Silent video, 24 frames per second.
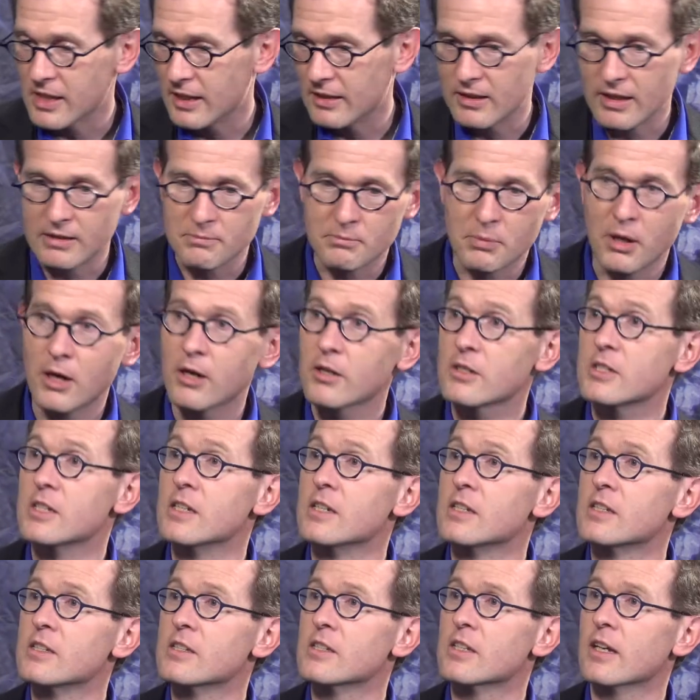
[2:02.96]
and
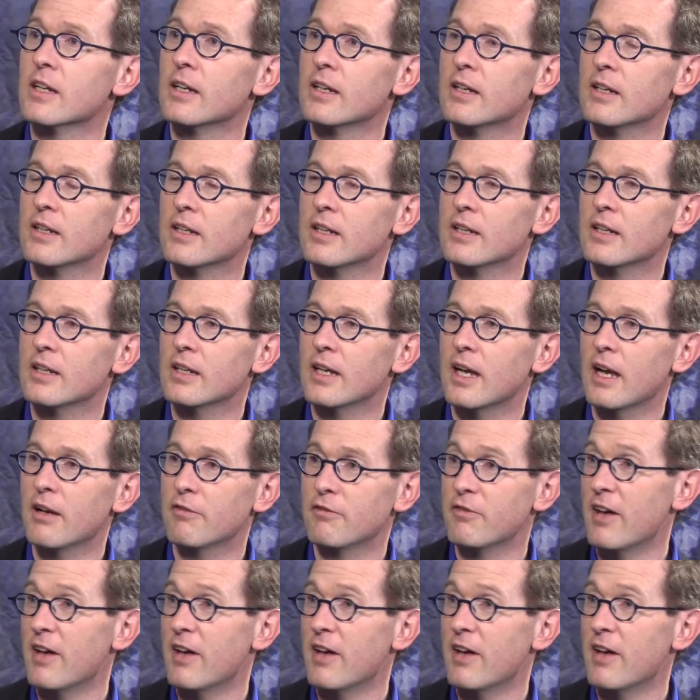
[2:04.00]
parties have